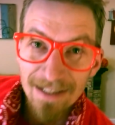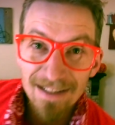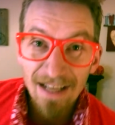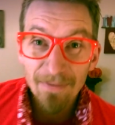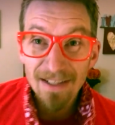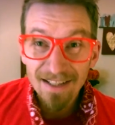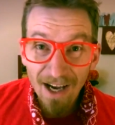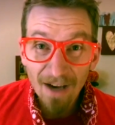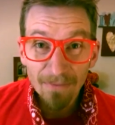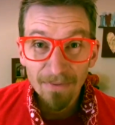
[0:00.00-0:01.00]
this life is
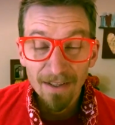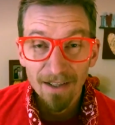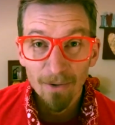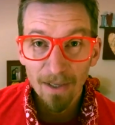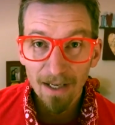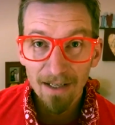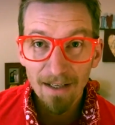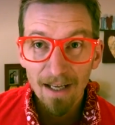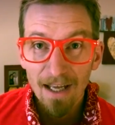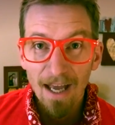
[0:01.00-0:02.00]
tough,
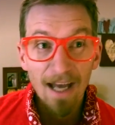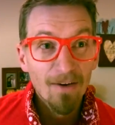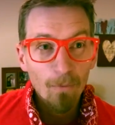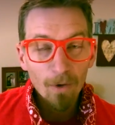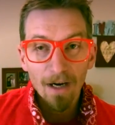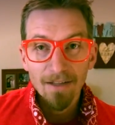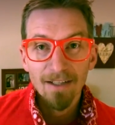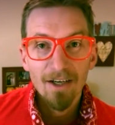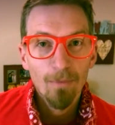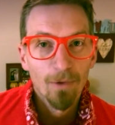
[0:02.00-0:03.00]
okay? And if we're
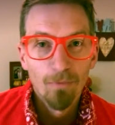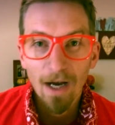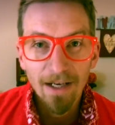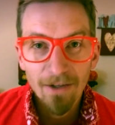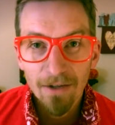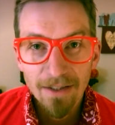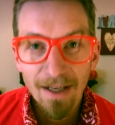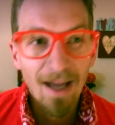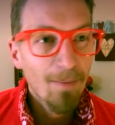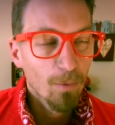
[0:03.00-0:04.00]
out there and we're writing all the
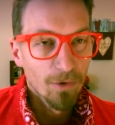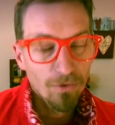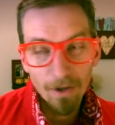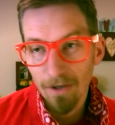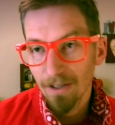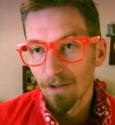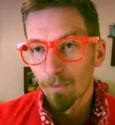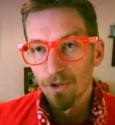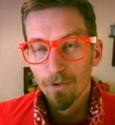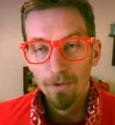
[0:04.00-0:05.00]
time or we're drawing or
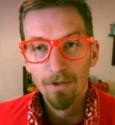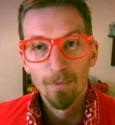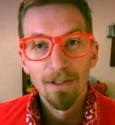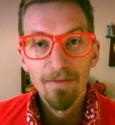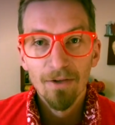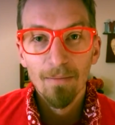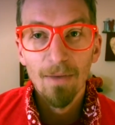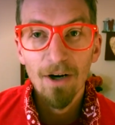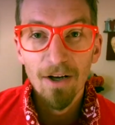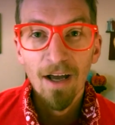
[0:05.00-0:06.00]
we're leaving our
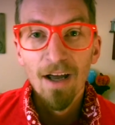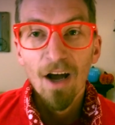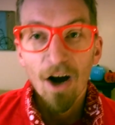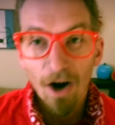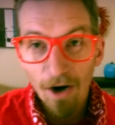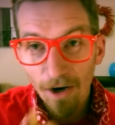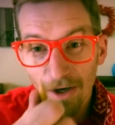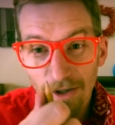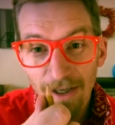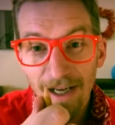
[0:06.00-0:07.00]
mark,
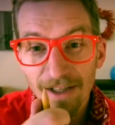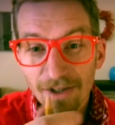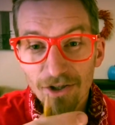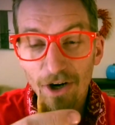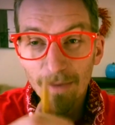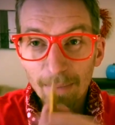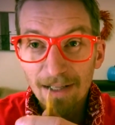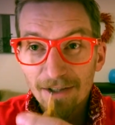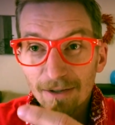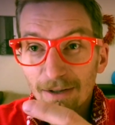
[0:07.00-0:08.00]
our nice sharp
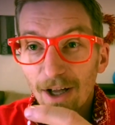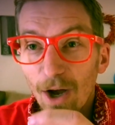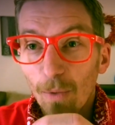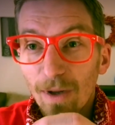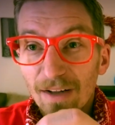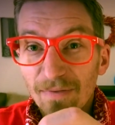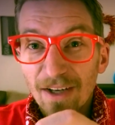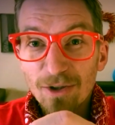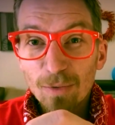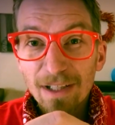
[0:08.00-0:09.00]
pencil will
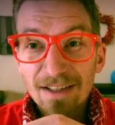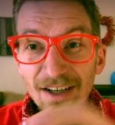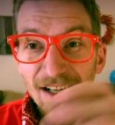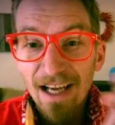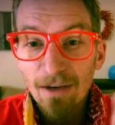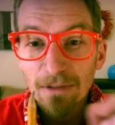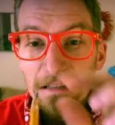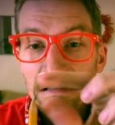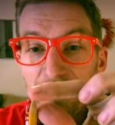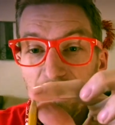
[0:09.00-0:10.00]
eventually dull out.